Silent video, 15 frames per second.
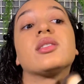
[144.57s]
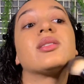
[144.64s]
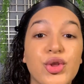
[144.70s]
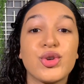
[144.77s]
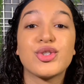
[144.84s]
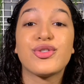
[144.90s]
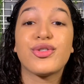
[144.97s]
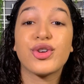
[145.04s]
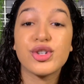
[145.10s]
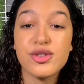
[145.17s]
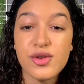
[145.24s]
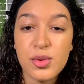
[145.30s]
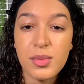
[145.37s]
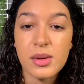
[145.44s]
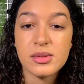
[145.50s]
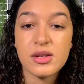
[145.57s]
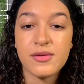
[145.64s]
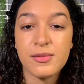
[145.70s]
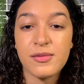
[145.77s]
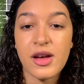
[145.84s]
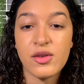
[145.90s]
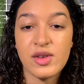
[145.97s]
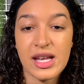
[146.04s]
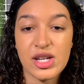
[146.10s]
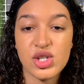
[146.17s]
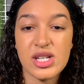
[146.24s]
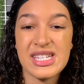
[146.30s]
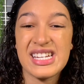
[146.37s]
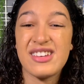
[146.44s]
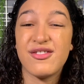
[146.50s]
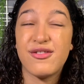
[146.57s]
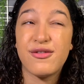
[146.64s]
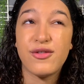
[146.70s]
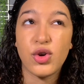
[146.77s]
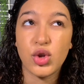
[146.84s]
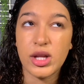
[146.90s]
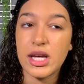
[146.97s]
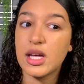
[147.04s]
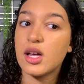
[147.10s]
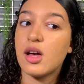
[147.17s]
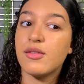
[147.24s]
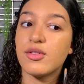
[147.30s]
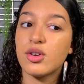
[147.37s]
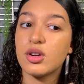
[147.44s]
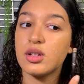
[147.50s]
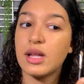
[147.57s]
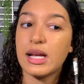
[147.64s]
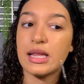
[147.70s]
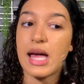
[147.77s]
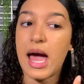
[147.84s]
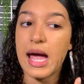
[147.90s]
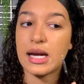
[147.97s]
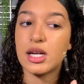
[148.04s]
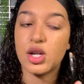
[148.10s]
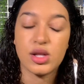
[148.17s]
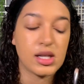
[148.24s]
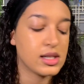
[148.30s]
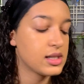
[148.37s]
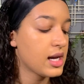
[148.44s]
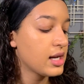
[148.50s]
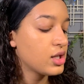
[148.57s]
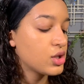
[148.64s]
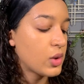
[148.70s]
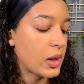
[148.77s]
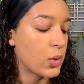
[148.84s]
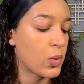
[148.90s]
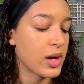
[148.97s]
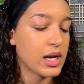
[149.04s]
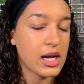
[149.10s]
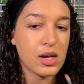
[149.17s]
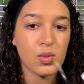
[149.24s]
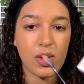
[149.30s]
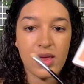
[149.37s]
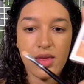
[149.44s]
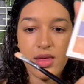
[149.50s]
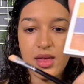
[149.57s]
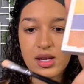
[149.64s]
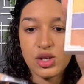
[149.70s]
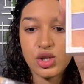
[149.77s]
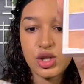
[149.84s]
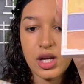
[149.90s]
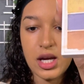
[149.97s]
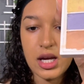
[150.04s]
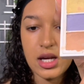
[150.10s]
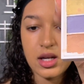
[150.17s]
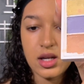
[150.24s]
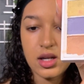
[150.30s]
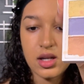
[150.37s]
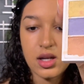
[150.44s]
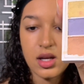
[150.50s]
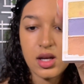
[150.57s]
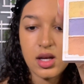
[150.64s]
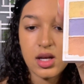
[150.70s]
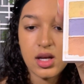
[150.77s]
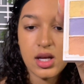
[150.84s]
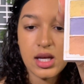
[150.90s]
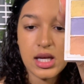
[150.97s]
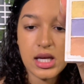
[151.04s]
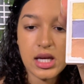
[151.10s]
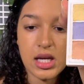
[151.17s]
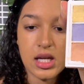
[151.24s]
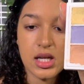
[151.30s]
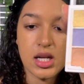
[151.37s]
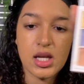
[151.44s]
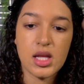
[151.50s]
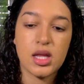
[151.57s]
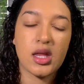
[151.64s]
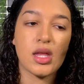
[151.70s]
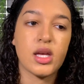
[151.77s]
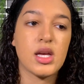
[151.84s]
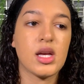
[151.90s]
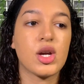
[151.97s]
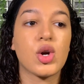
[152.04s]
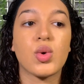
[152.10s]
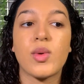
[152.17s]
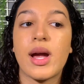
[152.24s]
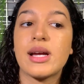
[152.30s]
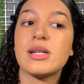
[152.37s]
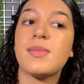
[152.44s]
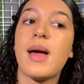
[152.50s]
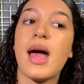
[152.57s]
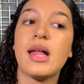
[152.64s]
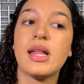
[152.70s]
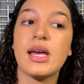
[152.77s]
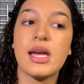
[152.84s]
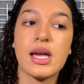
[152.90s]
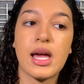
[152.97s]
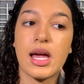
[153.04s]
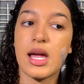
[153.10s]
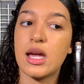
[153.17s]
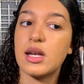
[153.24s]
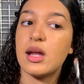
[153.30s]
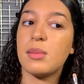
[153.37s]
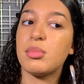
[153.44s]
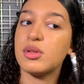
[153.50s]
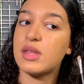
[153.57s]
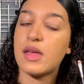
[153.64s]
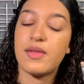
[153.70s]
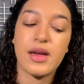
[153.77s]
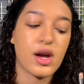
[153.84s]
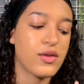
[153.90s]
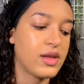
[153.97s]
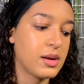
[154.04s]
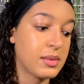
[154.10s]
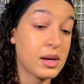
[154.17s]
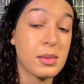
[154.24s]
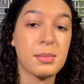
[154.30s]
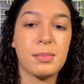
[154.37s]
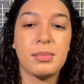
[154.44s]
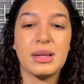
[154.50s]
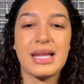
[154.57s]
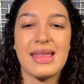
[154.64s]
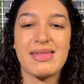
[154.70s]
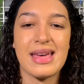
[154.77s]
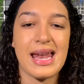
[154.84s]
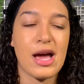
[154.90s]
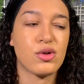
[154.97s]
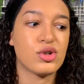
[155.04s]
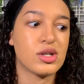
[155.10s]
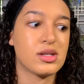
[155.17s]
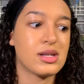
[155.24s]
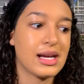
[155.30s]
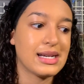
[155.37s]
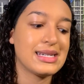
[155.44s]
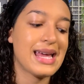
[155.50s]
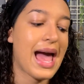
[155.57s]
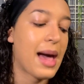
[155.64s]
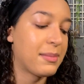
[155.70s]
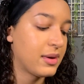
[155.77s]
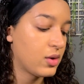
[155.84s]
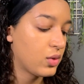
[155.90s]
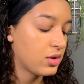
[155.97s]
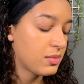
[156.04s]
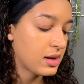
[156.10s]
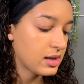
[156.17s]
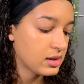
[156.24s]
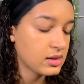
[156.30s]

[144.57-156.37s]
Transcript: Those first few pumps of foundation didn't fully cover like the acne on this side, so I went in with this shade in the correct palette and I put that there, and then I'm gonna blend that out, just like tap it with my